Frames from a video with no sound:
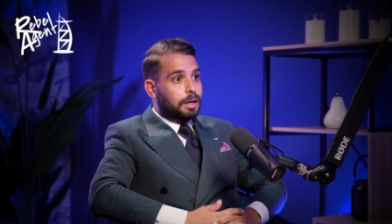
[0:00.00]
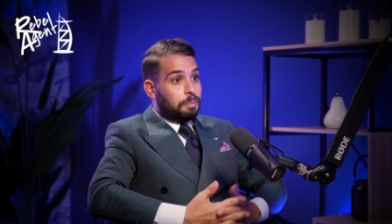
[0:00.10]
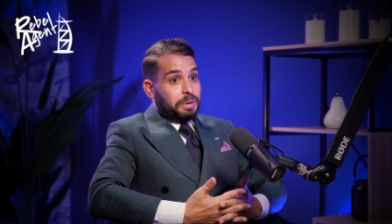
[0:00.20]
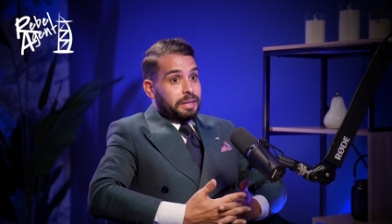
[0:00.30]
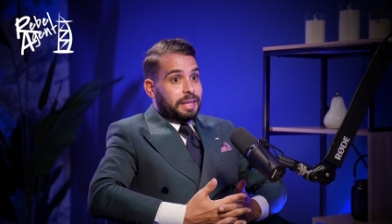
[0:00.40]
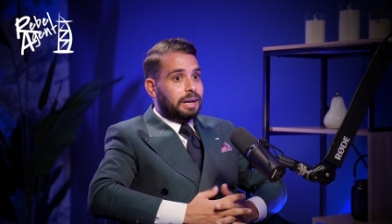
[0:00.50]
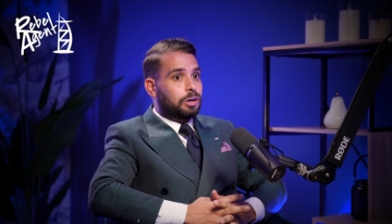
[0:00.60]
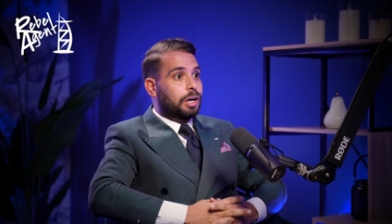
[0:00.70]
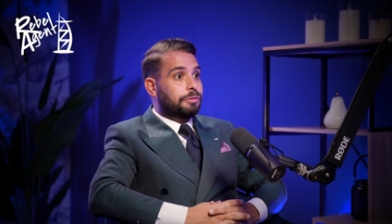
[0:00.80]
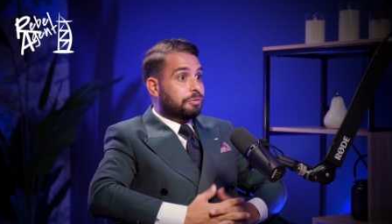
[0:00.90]
I'm getting that
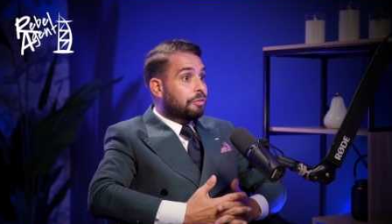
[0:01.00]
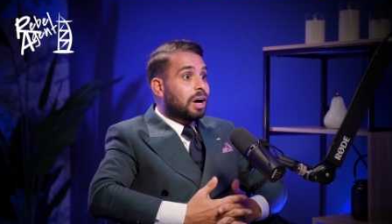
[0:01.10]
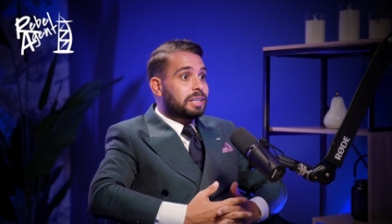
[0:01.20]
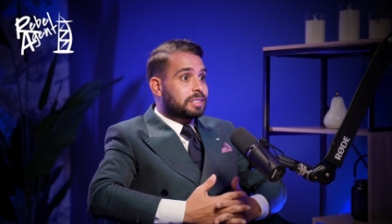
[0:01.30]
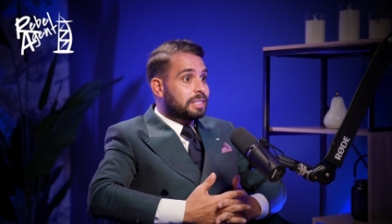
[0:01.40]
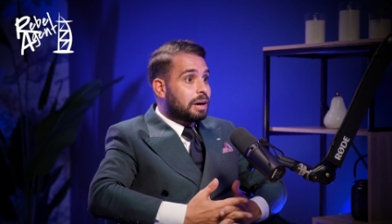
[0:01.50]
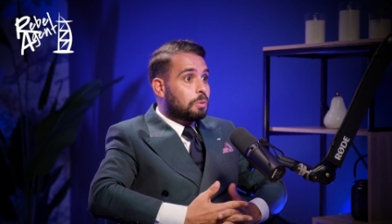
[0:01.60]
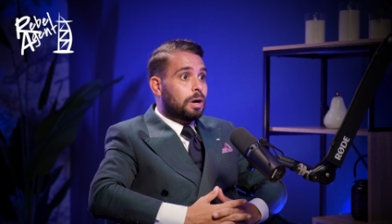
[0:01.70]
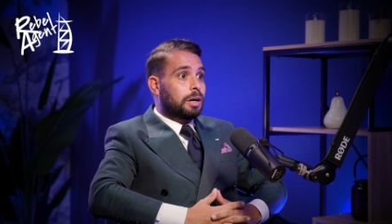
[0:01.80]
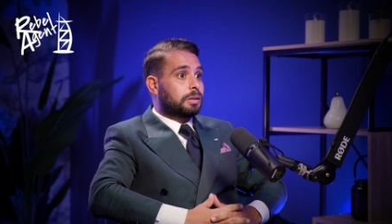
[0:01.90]
kind of advice,
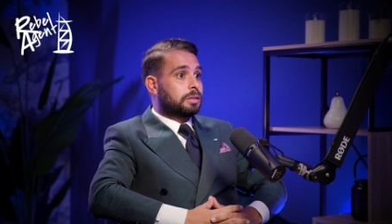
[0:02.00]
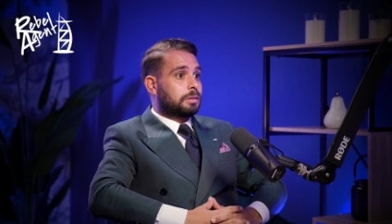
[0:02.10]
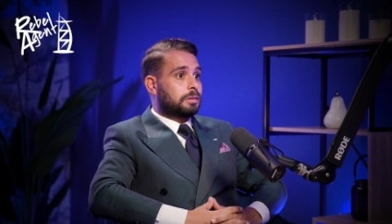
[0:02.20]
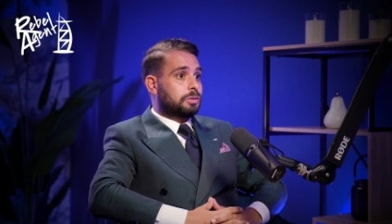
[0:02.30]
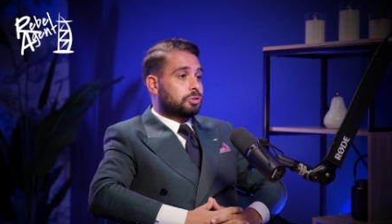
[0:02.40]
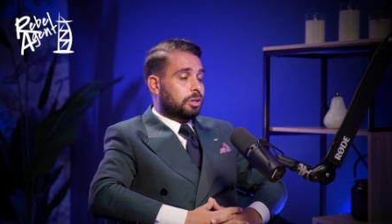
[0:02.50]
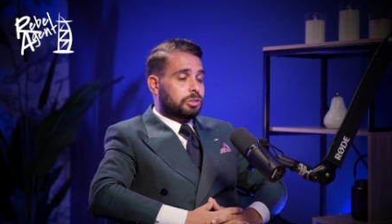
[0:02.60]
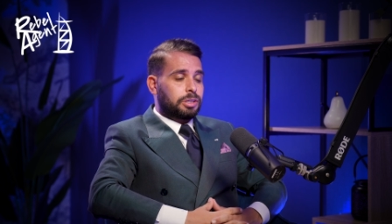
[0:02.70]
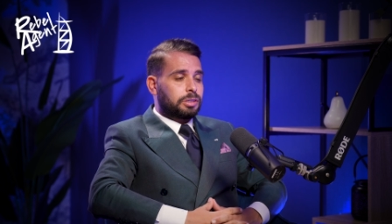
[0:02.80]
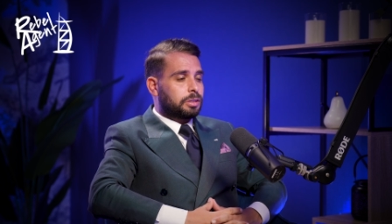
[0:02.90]
network
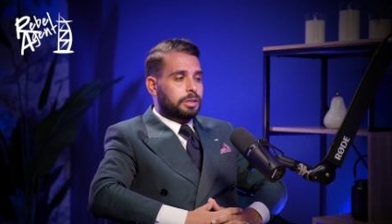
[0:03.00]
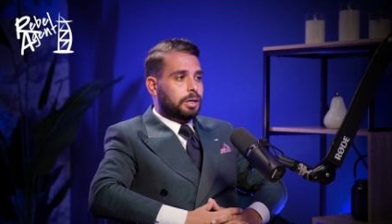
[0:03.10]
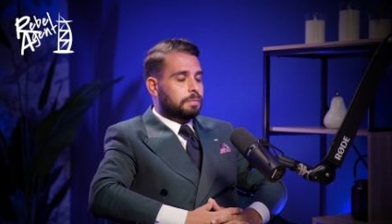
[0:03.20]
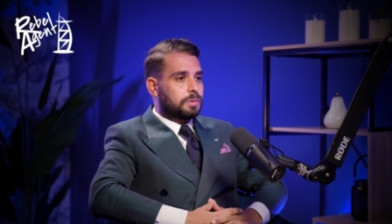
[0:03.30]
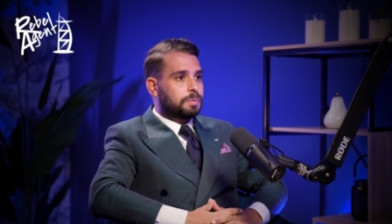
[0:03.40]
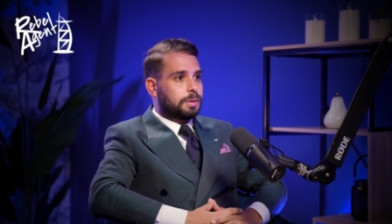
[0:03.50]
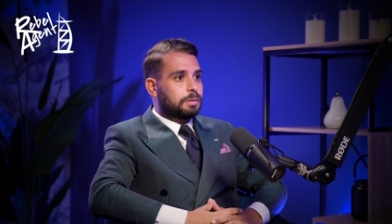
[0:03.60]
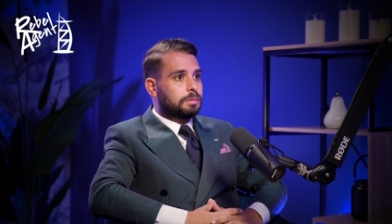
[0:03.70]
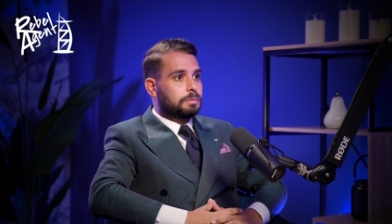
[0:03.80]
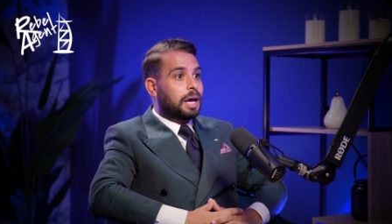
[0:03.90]
structure. So yeah, it's
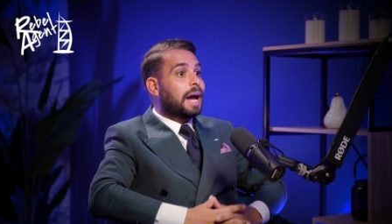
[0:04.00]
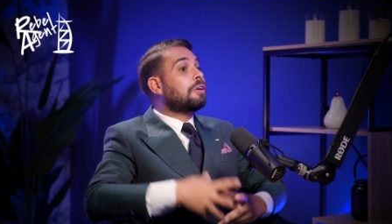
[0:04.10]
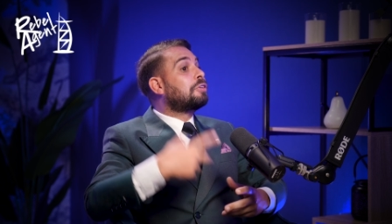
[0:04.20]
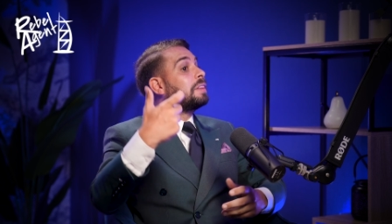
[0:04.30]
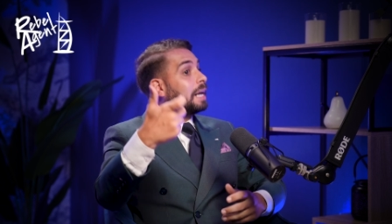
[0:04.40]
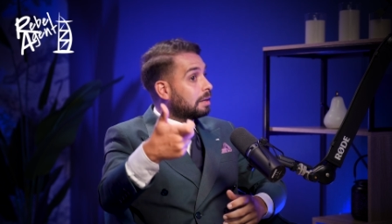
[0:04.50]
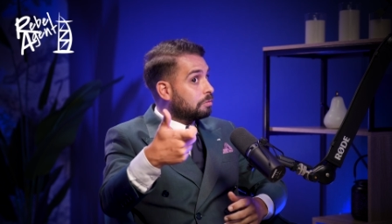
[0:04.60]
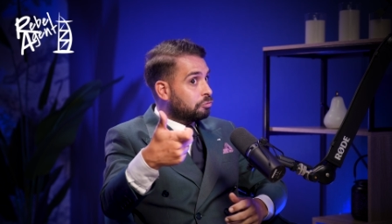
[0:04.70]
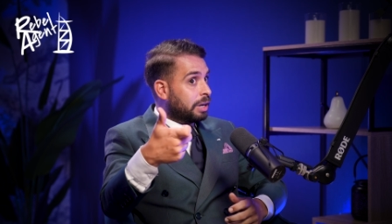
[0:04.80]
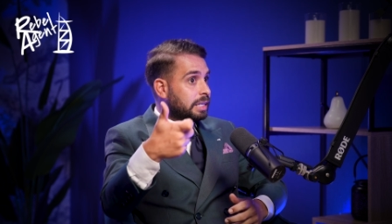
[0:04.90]
been, and I think
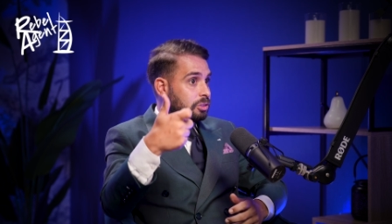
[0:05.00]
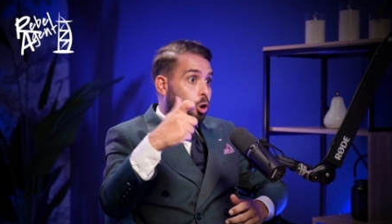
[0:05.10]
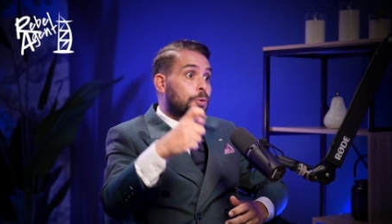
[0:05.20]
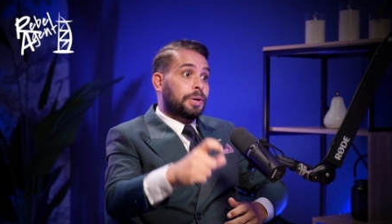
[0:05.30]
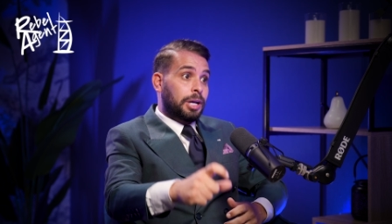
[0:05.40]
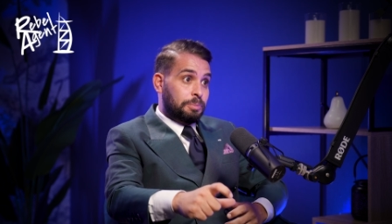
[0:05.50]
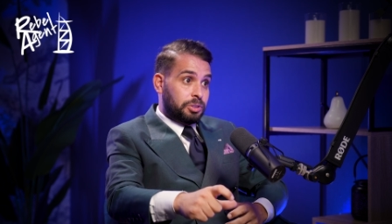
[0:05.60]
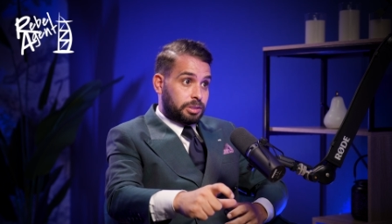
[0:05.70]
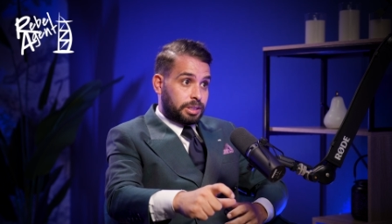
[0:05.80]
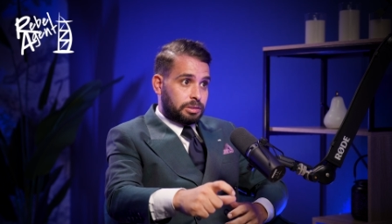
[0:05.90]
that relates to Openhub
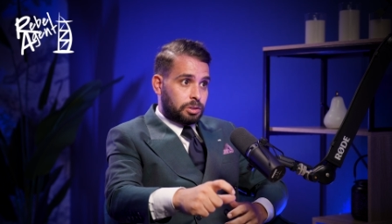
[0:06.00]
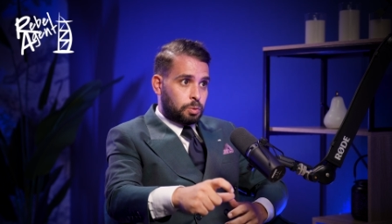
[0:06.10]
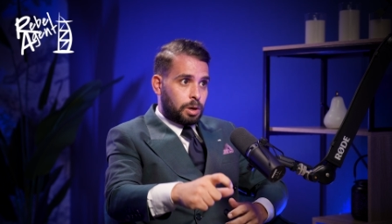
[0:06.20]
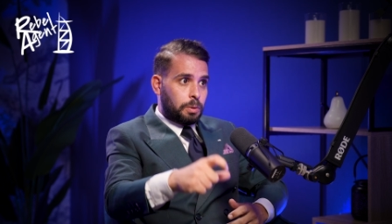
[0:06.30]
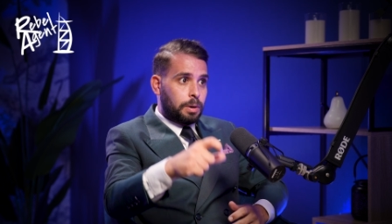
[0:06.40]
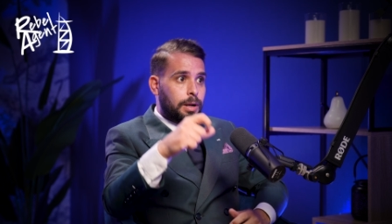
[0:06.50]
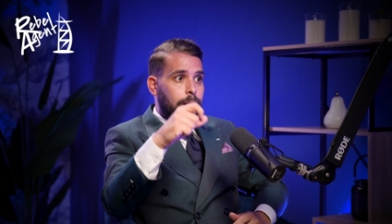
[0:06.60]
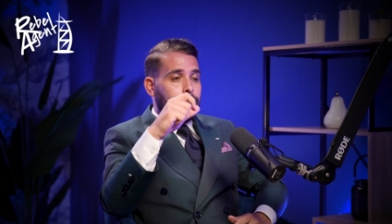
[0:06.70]
success as well.